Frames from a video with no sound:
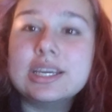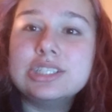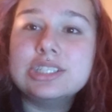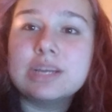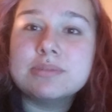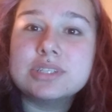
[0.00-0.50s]

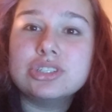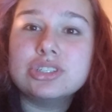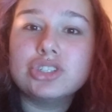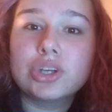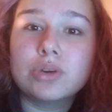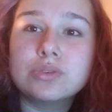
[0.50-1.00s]
Jemisin
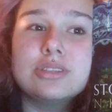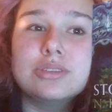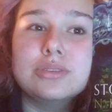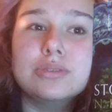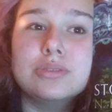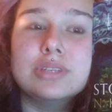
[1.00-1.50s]
chose
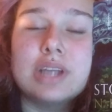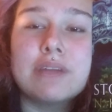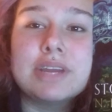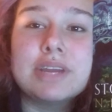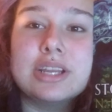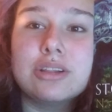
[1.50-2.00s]
to
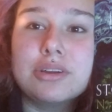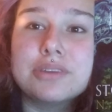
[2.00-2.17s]
narrate a lot